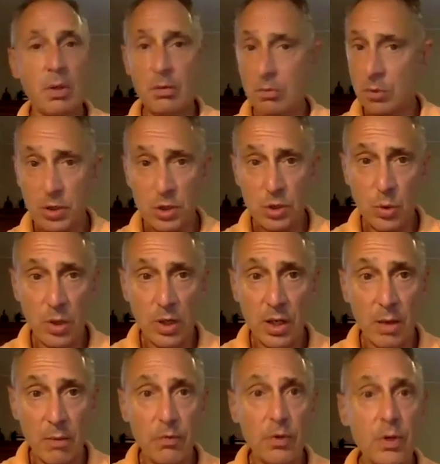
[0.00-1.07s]
this is where I come
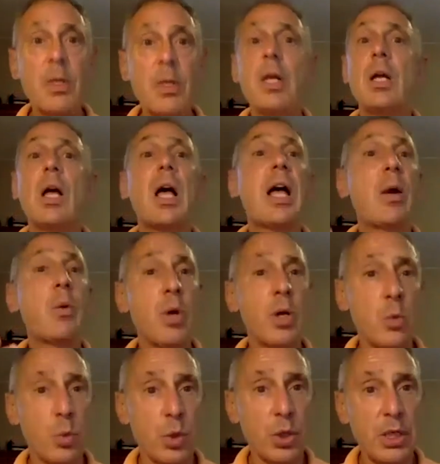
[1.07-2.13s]
from. I want to
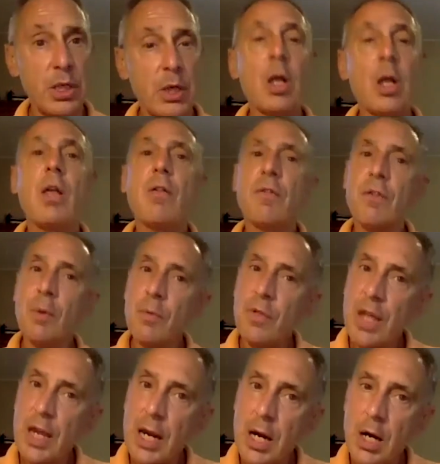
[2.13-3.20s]
work here. From
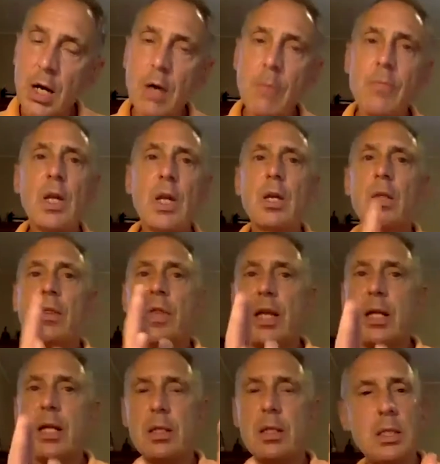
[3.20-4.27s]
there,
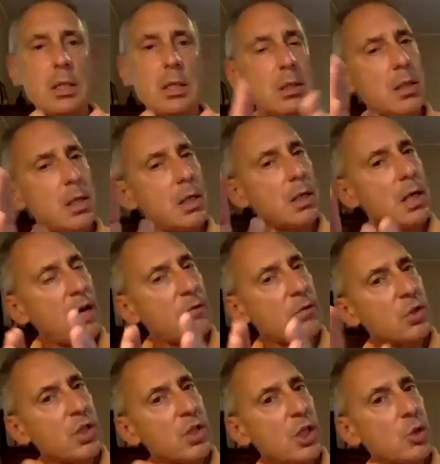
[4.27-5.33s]
then the
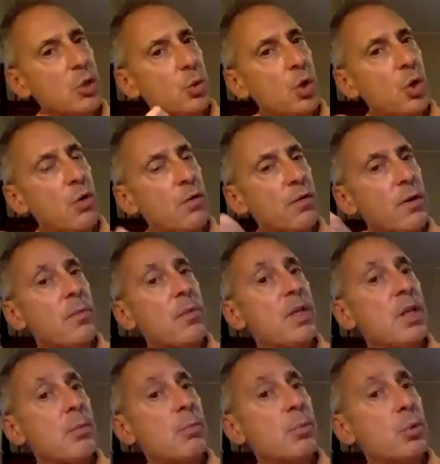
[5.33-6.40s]
conversation will go from the
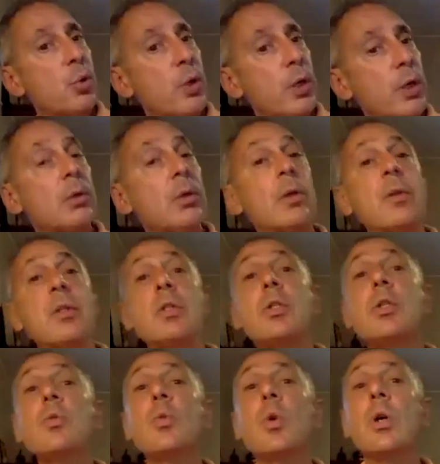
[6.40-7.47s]
employer. Look, this is
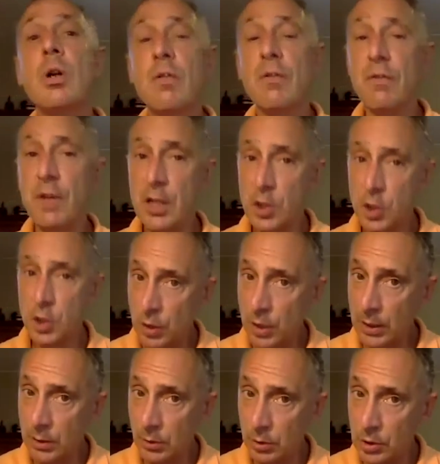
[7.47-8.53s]
what our fast
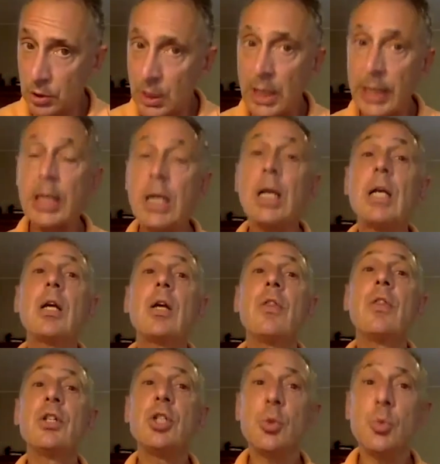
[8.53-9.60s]
track looks like.
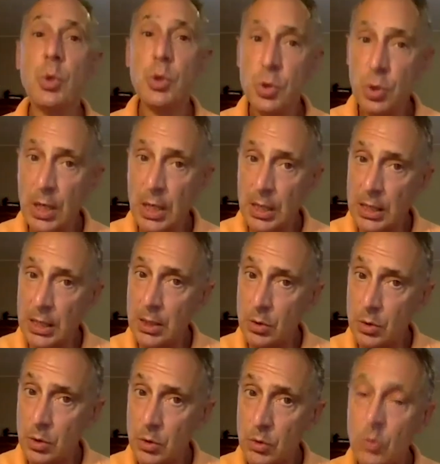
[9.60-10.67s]
This is what you're getting
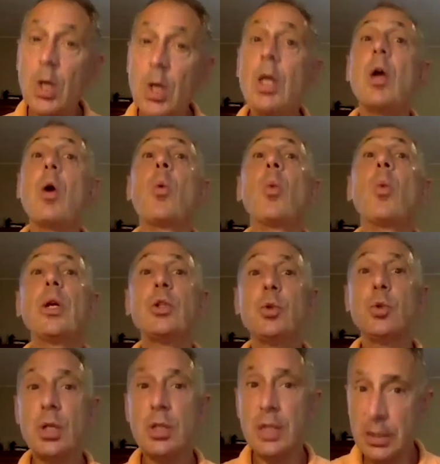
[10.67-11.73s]
into when you
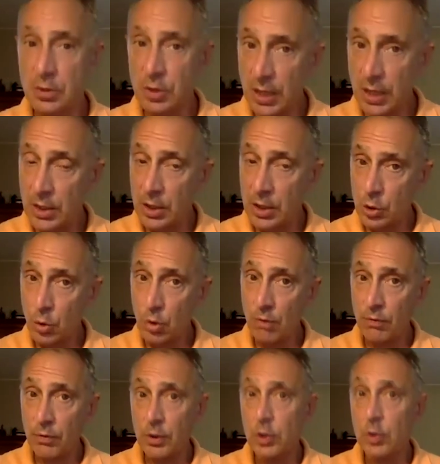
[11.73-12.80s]
take this offer.
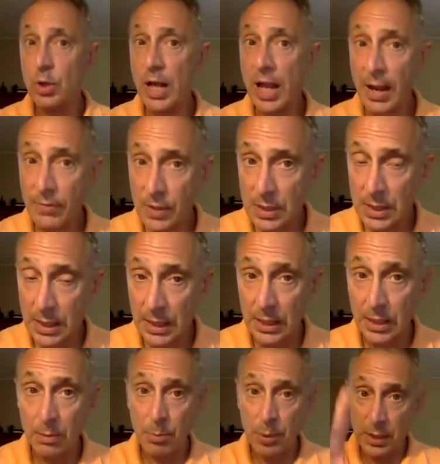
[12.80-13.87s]
You don't have to take
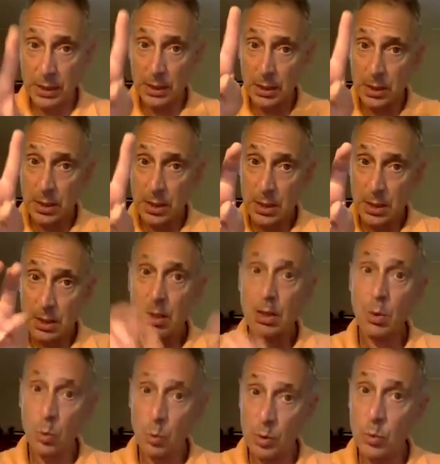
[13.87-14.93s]
it, but
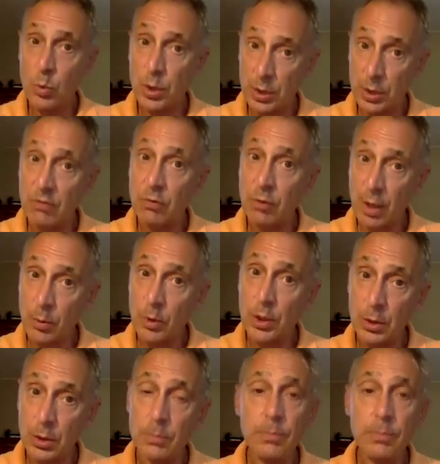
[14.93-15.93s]
we would if I were you.